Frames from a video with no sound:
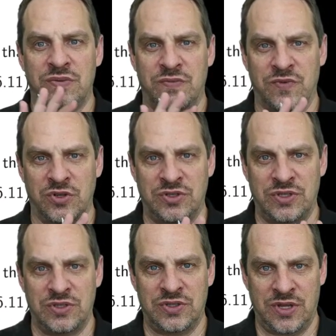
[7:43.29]

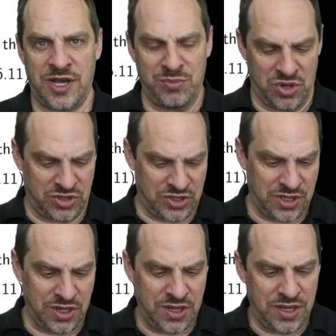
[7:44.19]
versus time
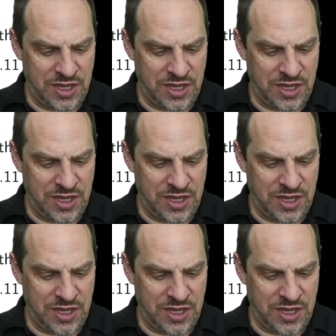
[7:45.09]
marching.